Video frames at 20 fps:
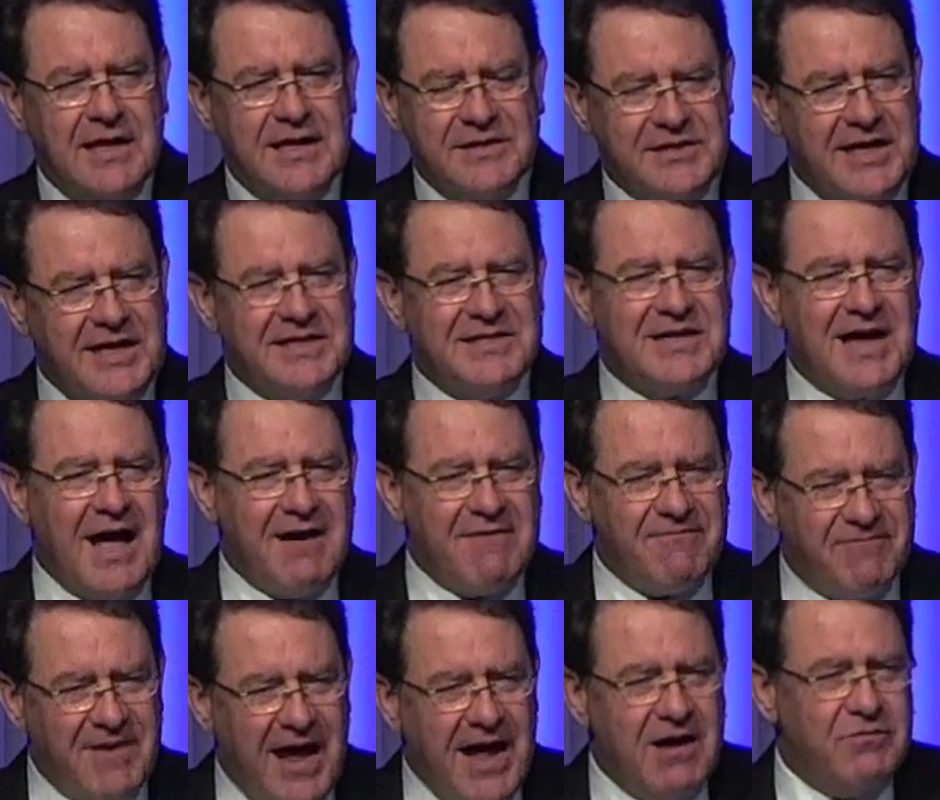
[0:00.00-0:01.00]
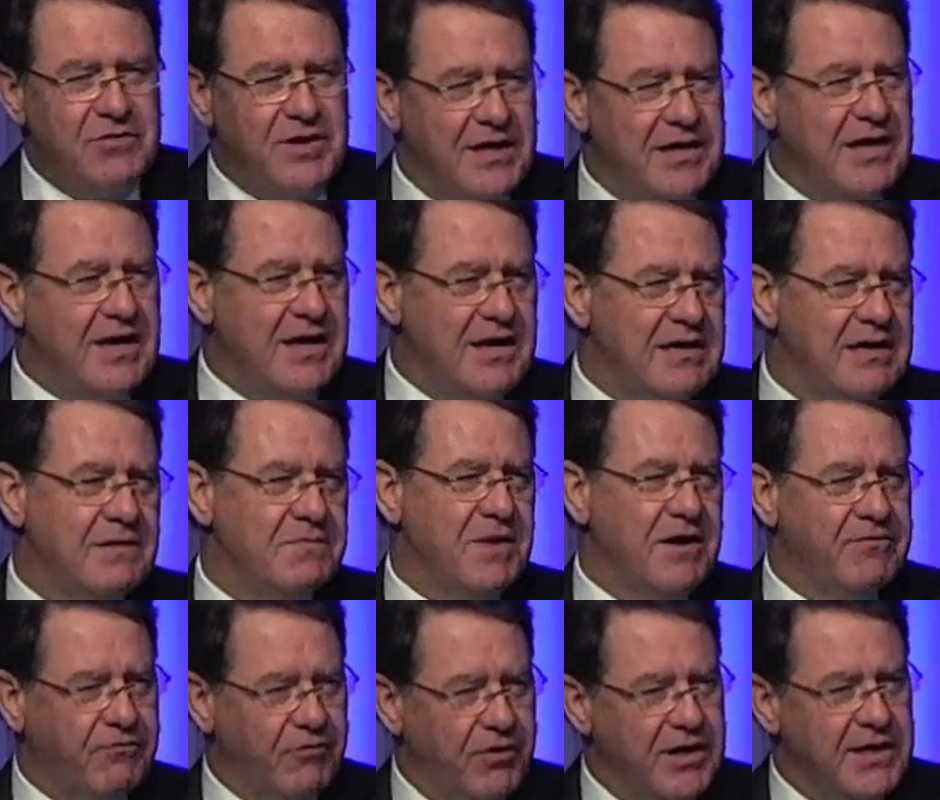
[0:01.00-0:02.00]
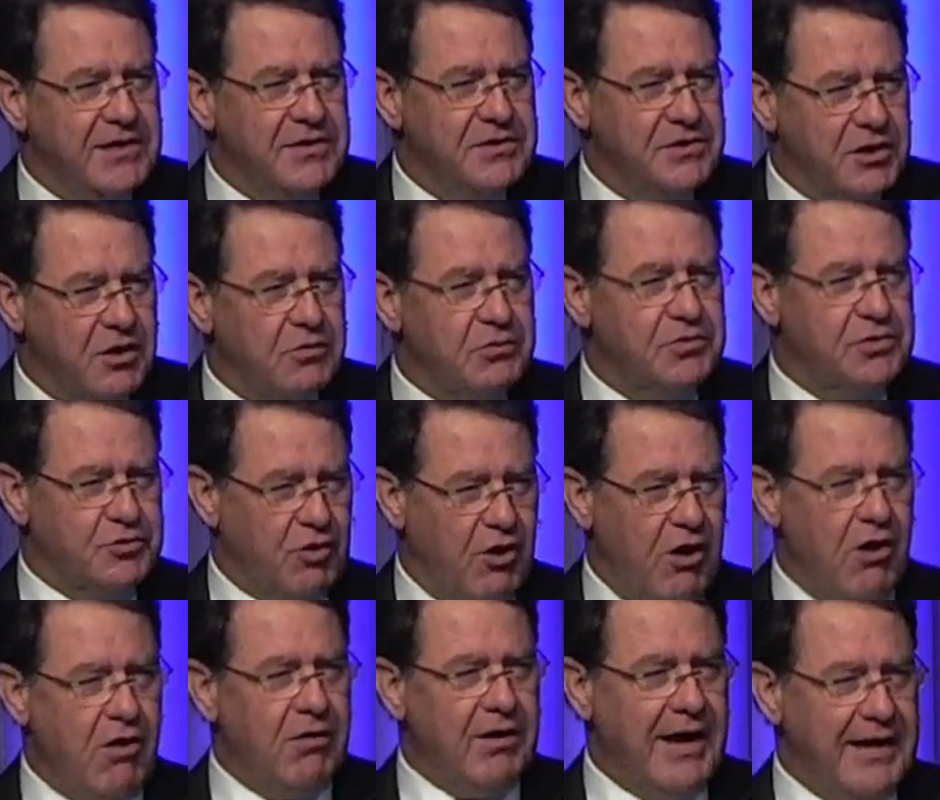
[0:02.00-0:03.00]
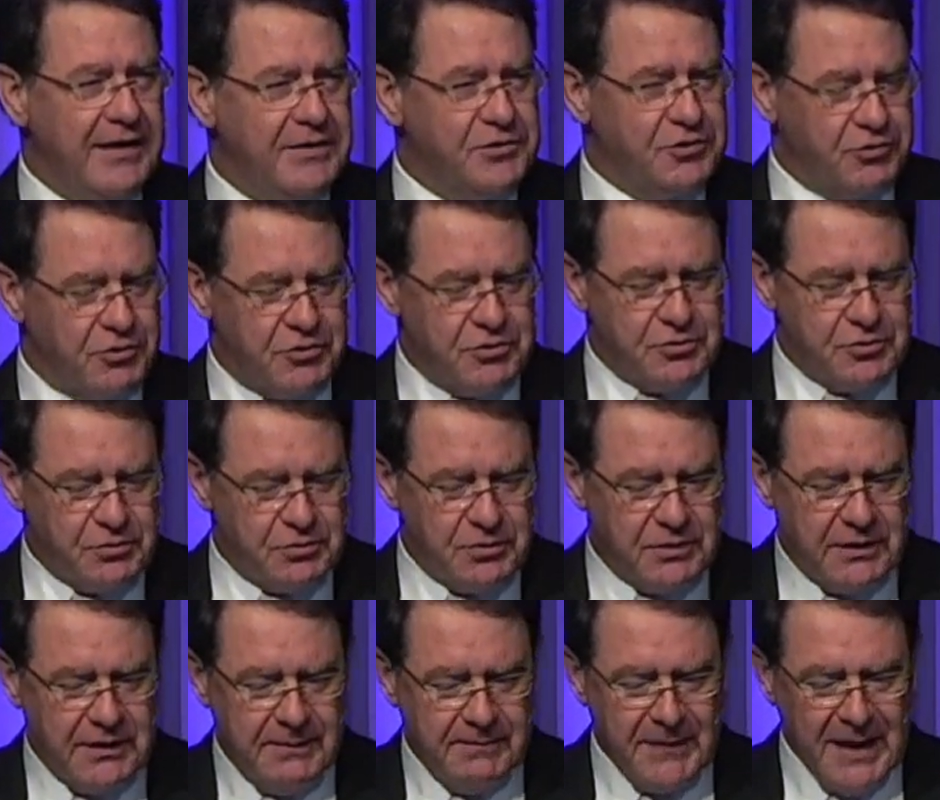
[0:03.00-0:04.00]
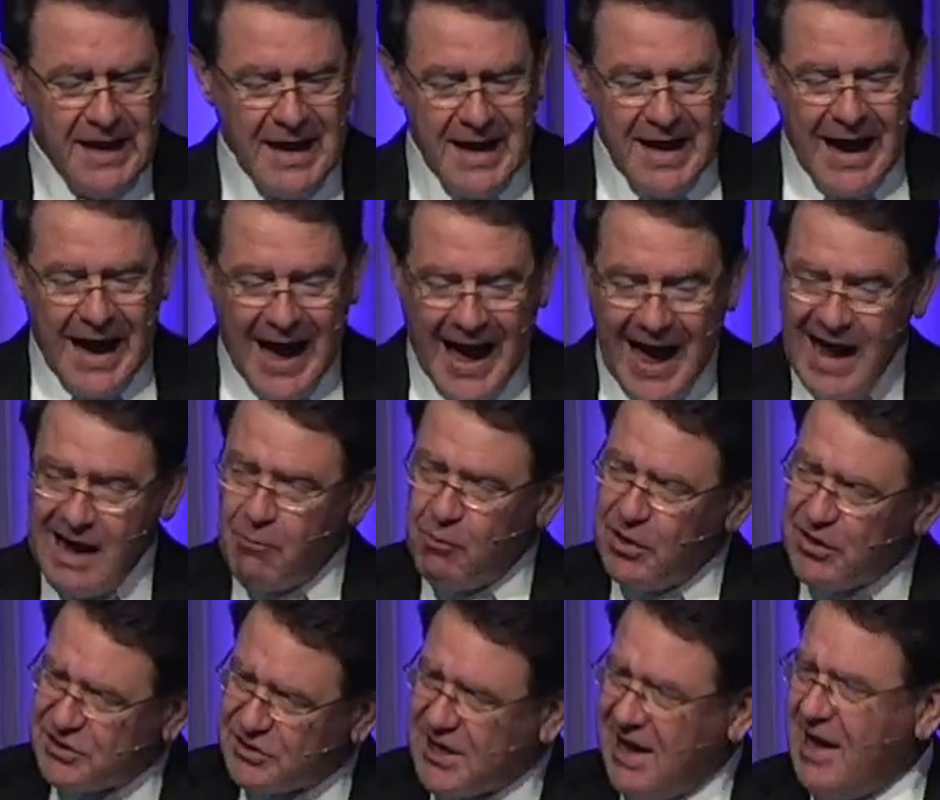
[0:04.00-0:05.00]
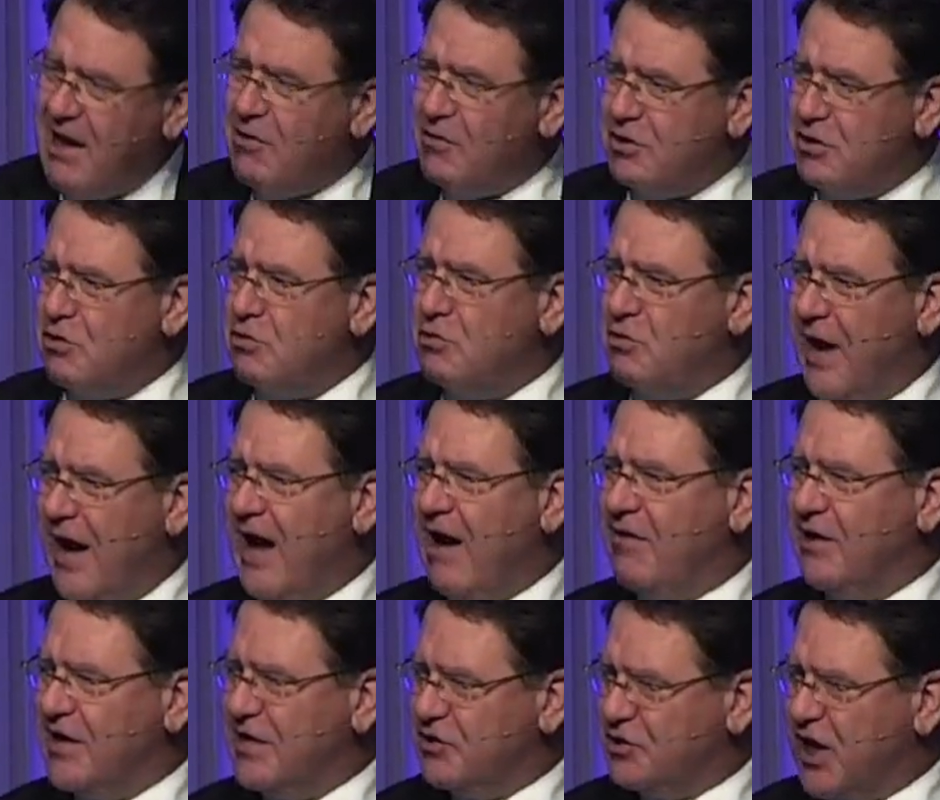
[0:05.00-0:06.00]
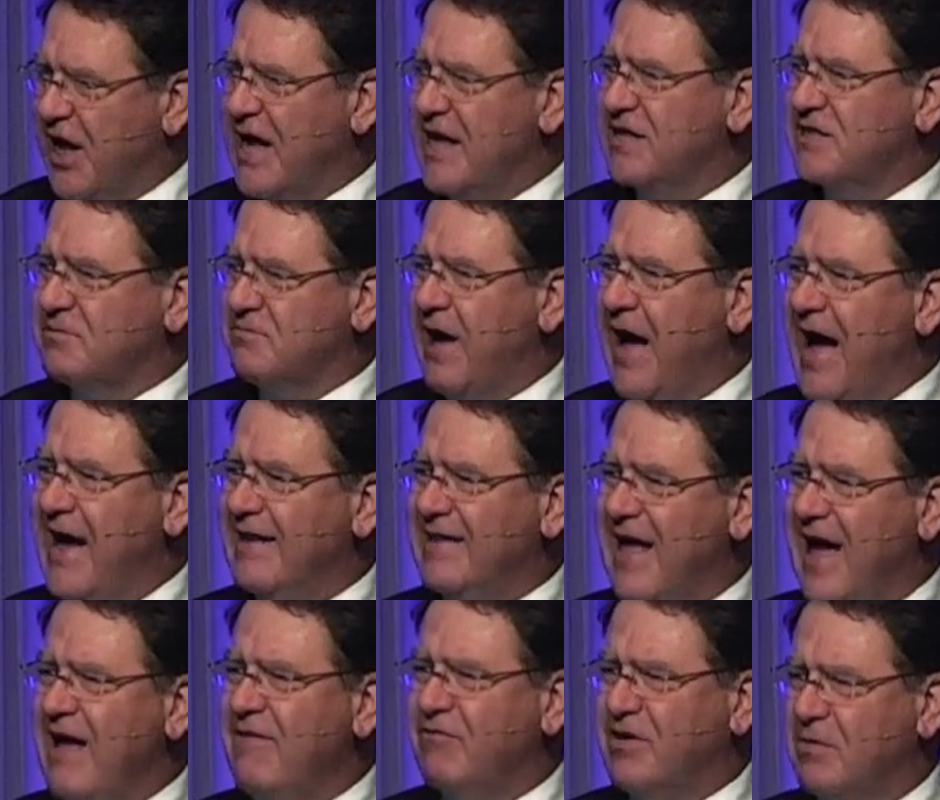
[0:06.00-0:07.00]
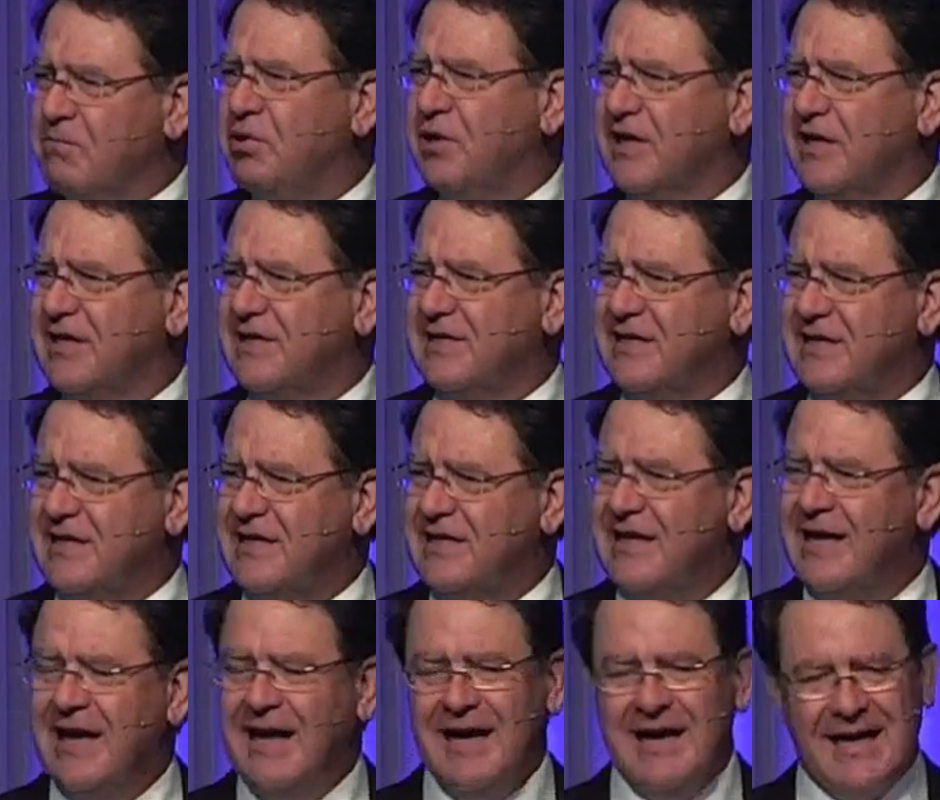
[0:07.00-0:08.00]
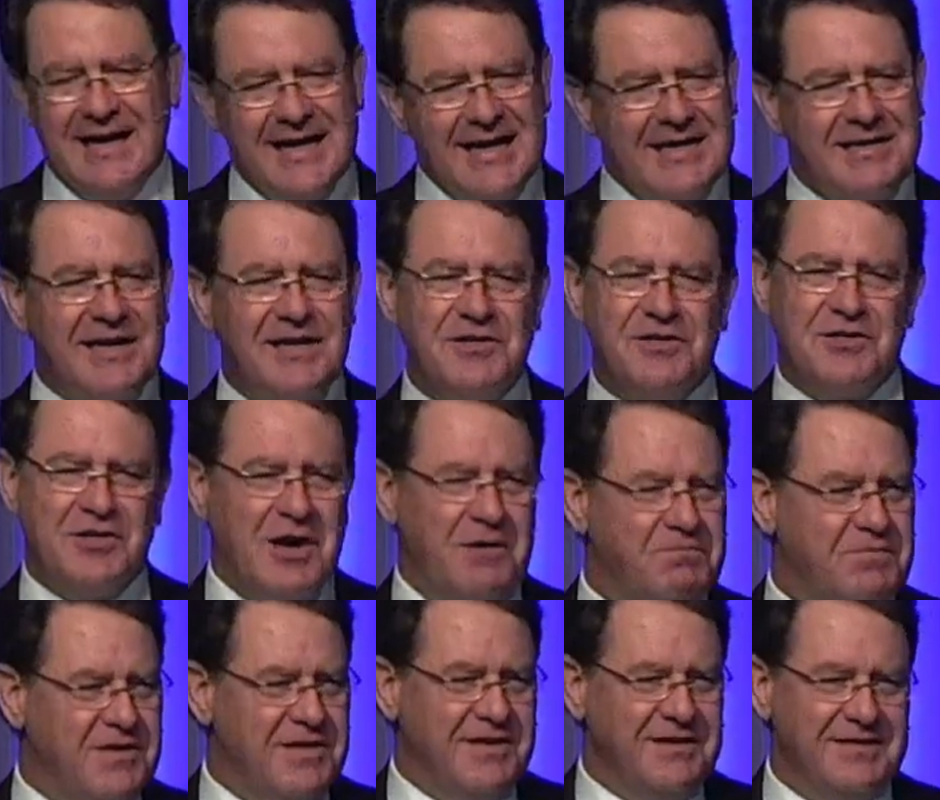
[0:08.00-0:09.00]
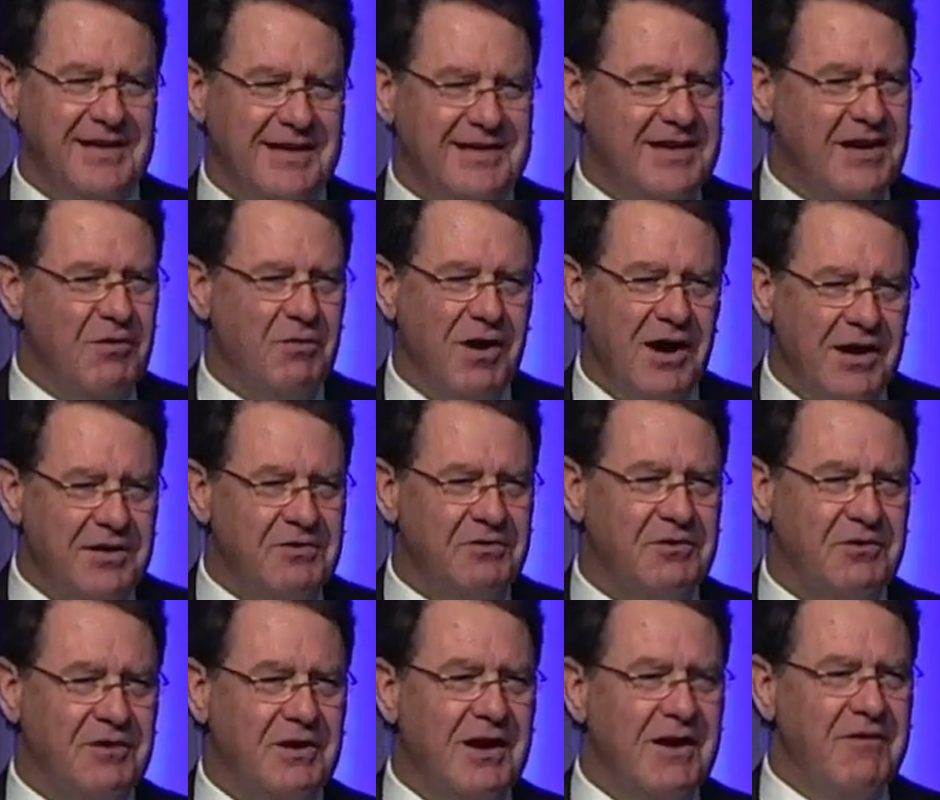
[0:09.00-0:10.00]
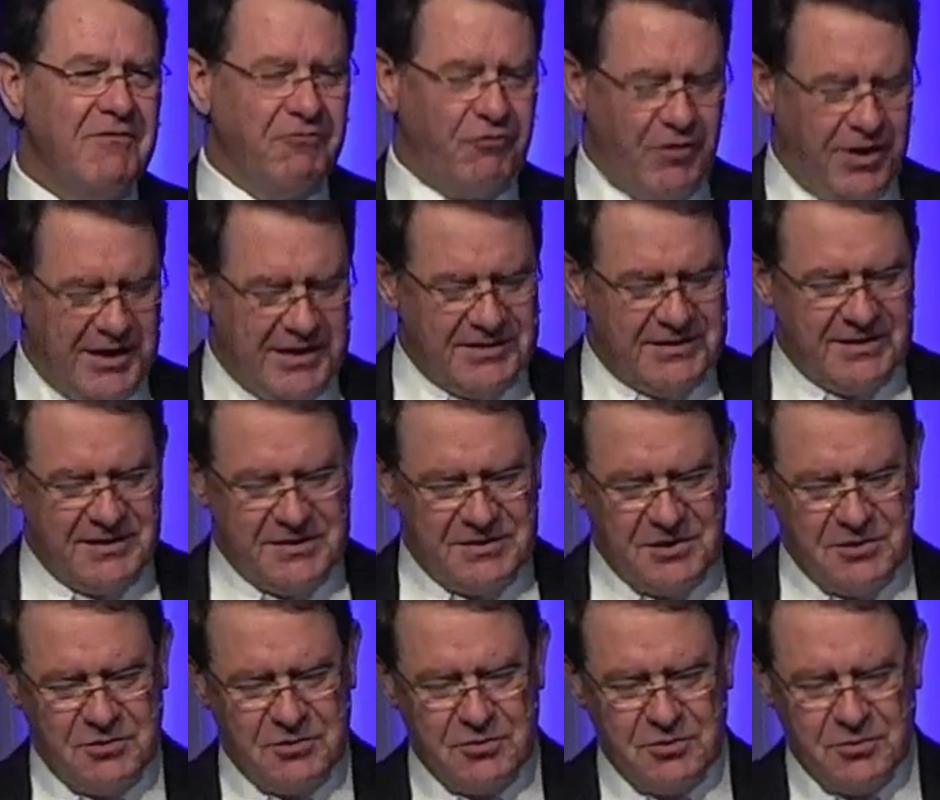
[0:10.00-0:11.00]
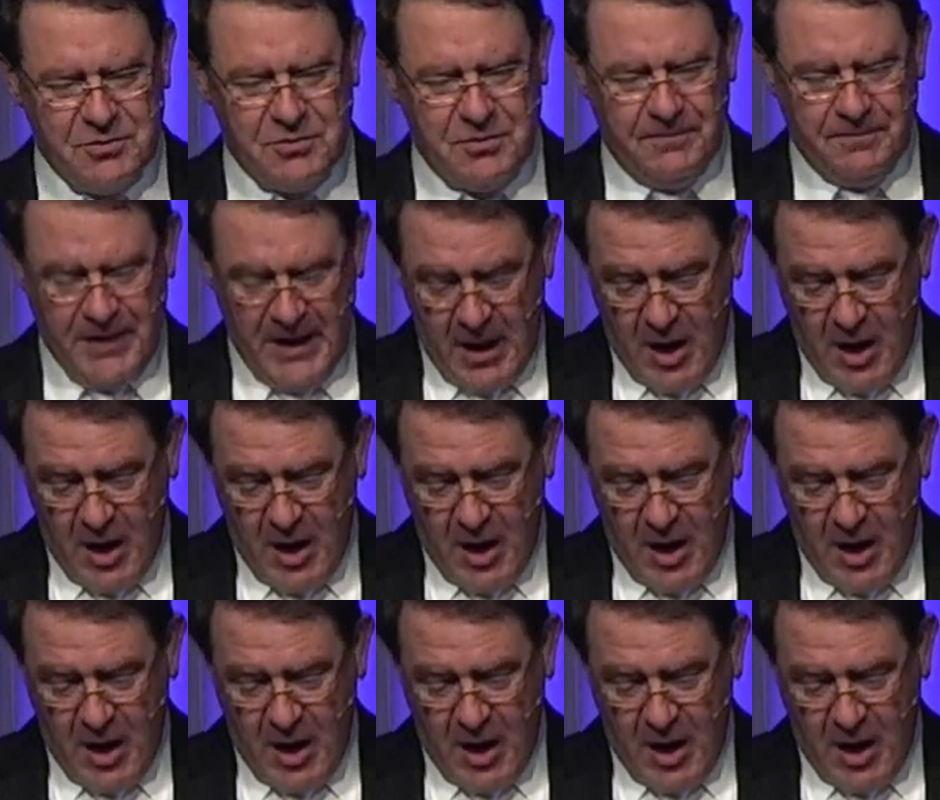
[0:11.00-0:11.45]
Since I found in him a friend so strong and true, I would tell you how he changed my life completely. He did something that no other friend could do.